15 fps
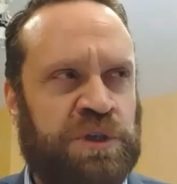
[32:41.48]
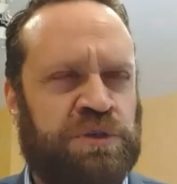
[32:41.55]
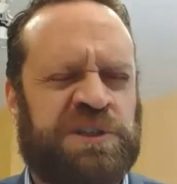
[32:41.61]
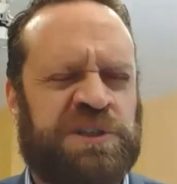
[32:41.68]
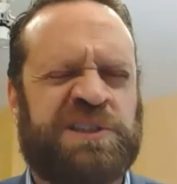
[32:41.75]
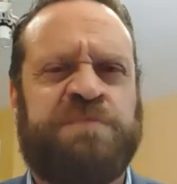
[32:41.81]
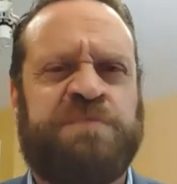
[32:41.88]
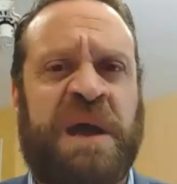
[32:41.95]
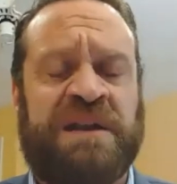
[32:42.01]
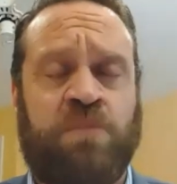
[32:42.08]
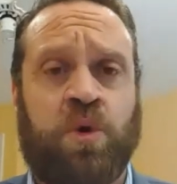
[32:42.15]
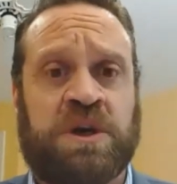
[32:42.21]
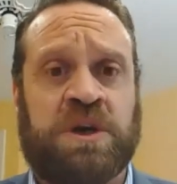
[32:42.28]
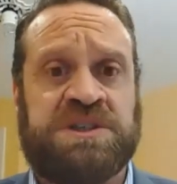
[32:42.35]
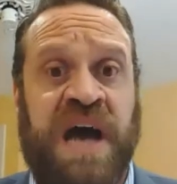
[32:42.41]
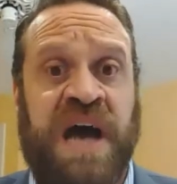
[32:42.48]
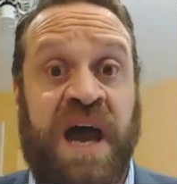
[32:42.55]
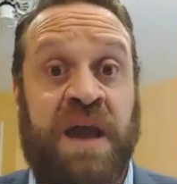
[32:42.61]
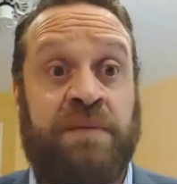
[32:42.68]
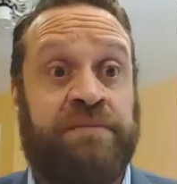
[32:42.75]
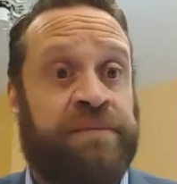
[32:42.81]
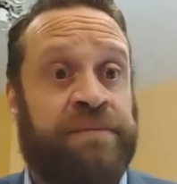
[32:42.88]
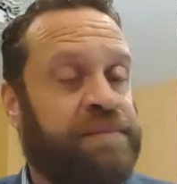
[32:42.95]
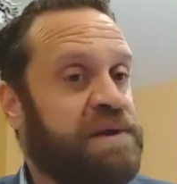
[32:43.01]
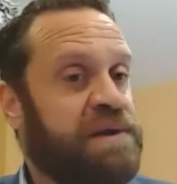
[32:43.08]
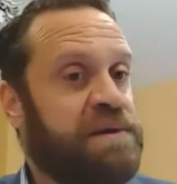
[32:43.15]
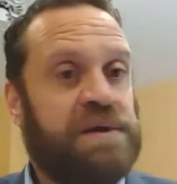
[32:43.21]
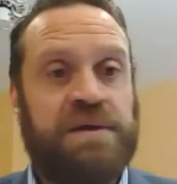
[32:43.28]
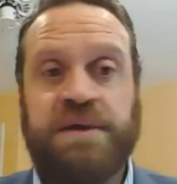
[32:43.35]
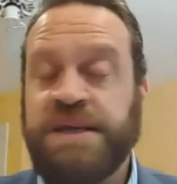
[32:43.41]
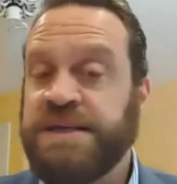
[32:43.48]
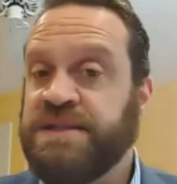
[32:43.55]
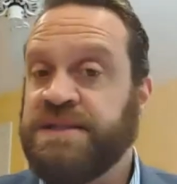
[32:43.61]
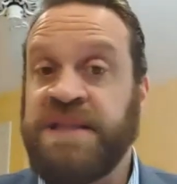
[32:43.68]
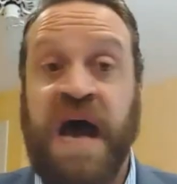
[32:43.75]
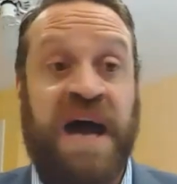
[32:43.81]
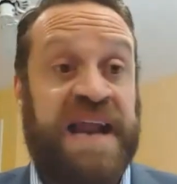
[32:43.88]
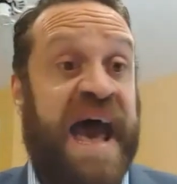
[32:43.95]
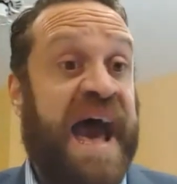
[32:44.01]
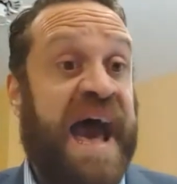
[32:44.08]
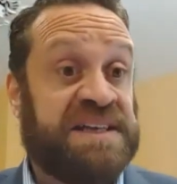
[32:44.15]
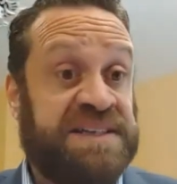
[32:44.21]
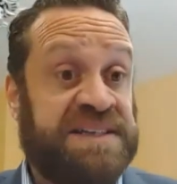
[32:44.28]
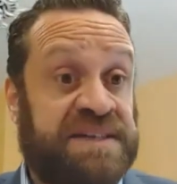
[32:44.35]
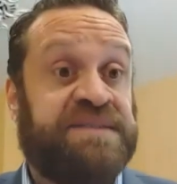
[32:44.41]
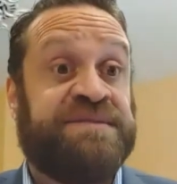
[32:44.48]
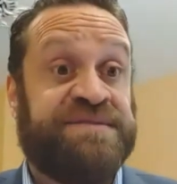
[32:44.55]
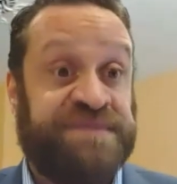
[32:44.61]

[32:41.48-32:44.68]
spend more time not active,